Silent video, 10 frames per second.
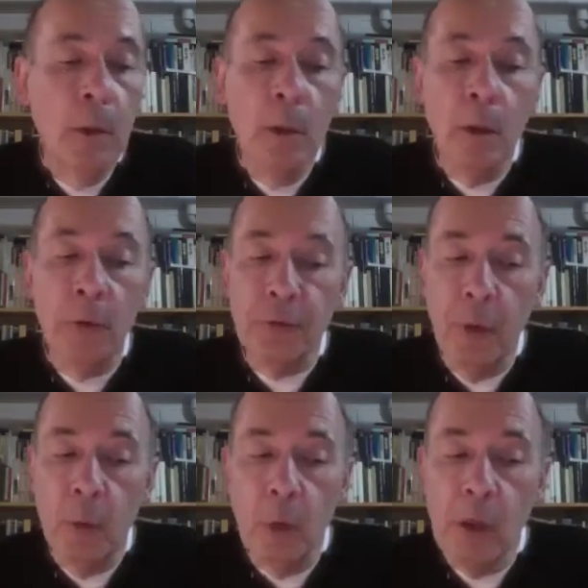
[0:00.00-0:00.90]
A
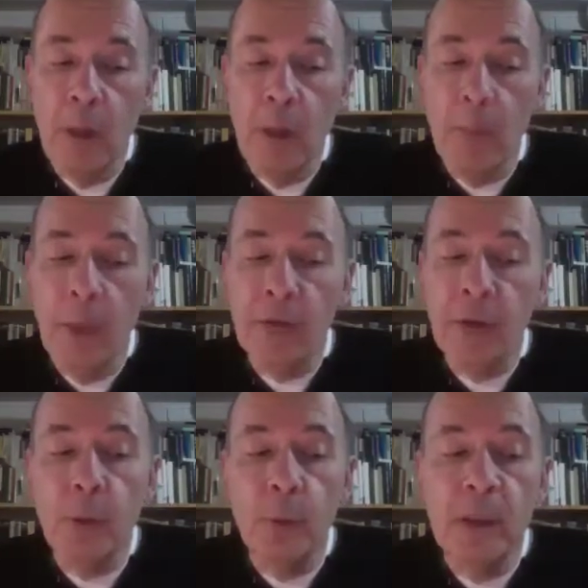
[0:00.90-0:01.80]
song will come on
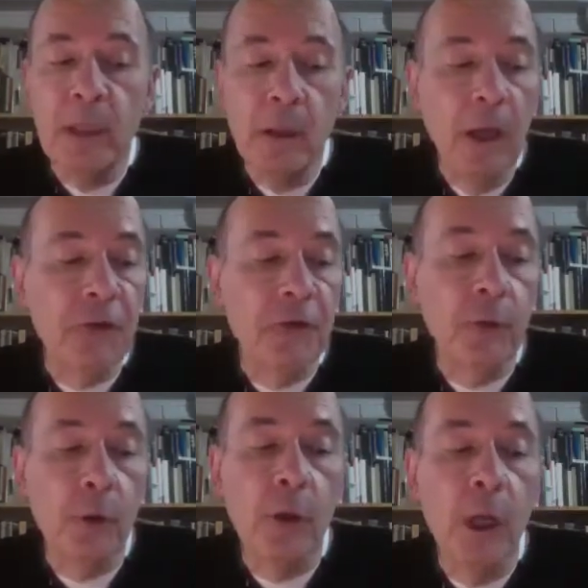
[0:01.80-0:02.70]
WBLS as
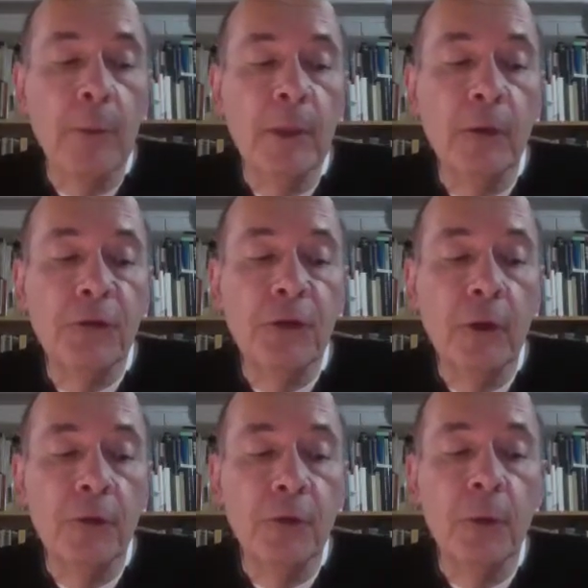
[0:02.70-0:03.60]
you're climbing the
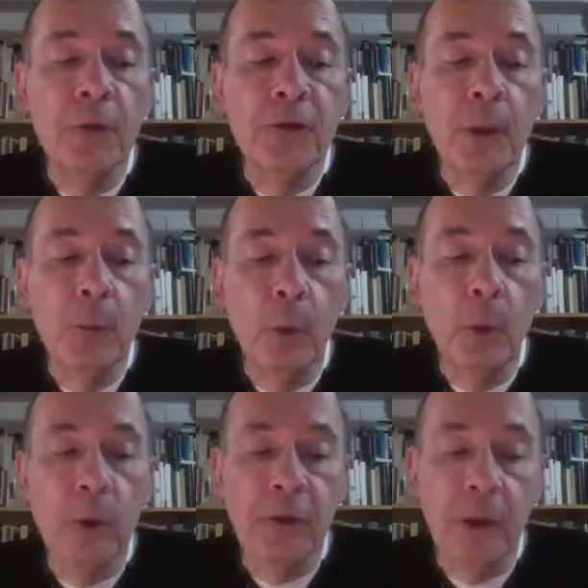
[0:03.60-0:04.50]
stairs from the subway
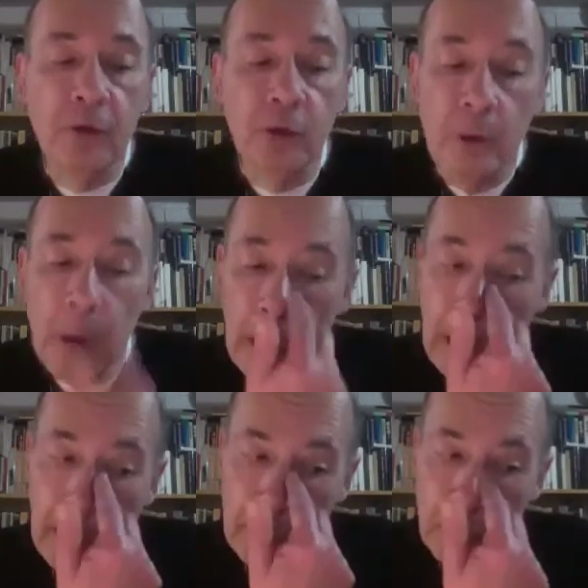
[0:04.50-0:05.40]
station,
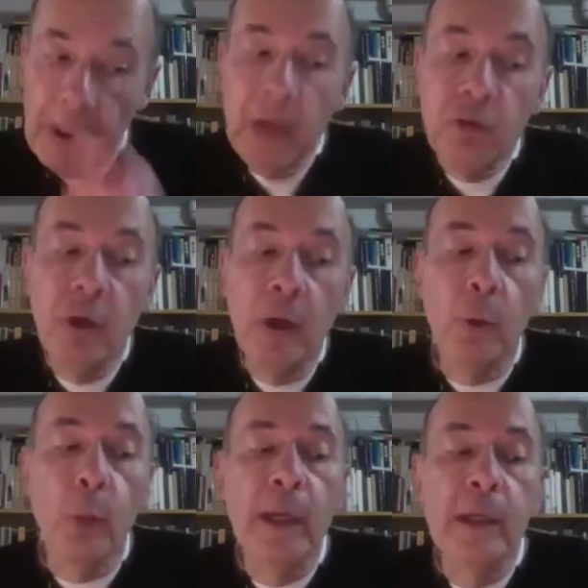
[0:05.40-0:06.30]
and you'll catch it on a
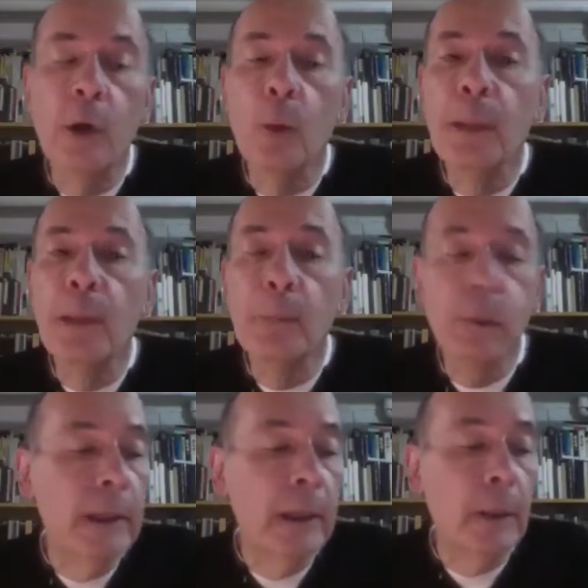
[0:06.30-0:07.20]
radio
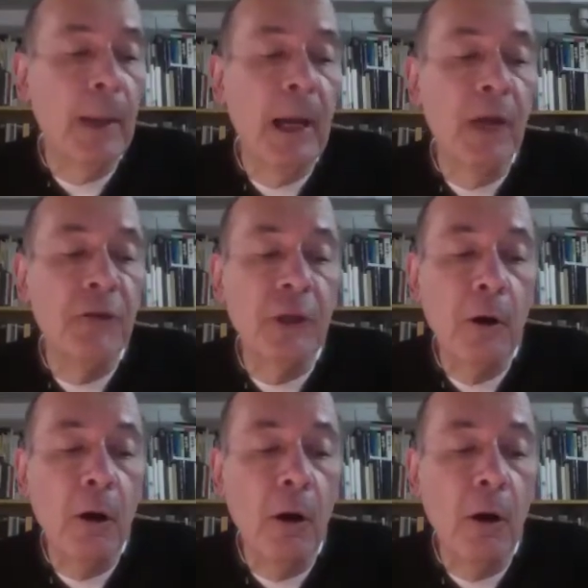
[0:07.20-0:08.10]
playing in a passing
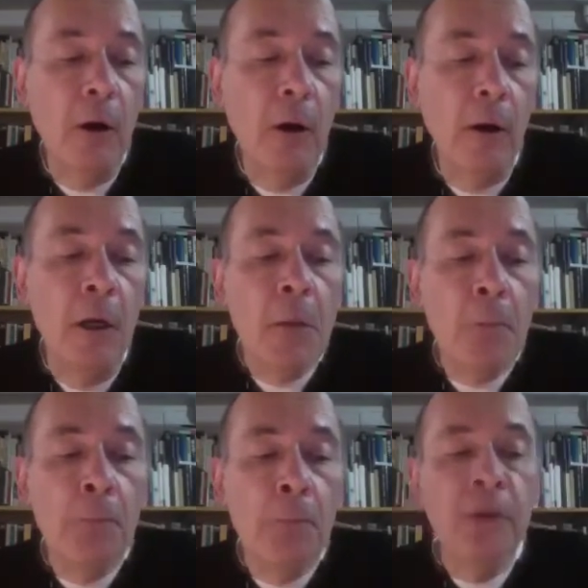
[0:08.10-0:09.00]
car,
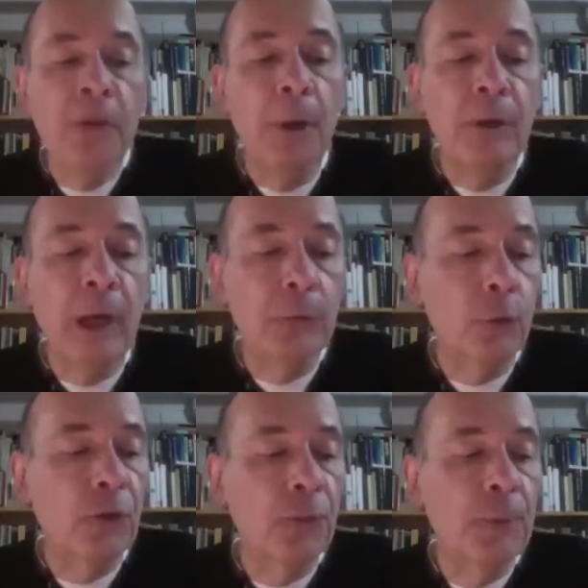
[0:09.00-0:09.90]
picked up by the
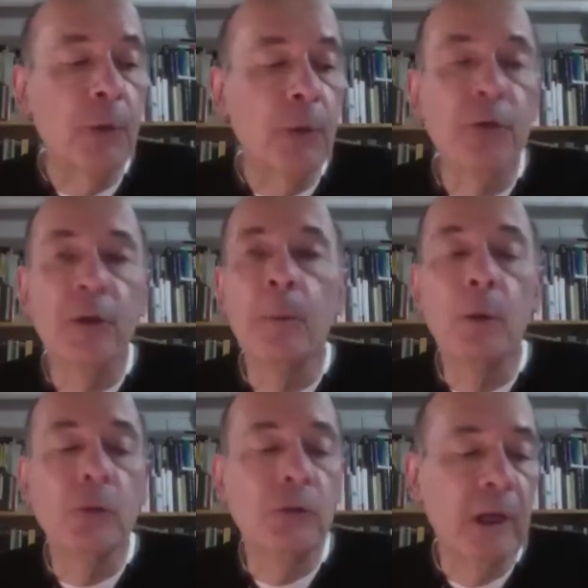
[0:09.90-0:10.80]
outdoor speakers at a
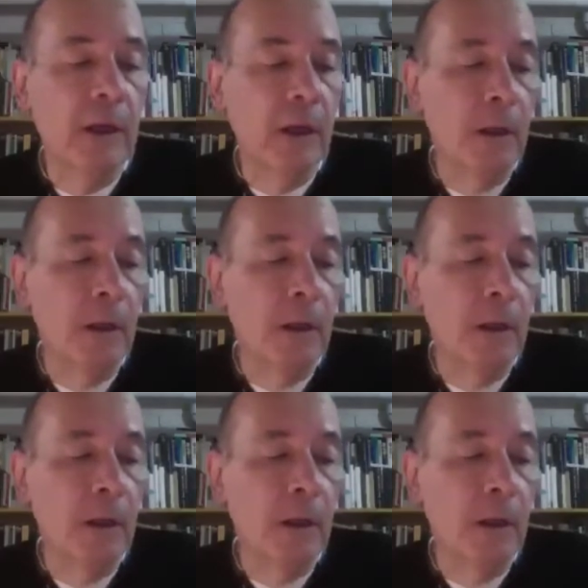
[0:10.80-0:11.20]
bodega,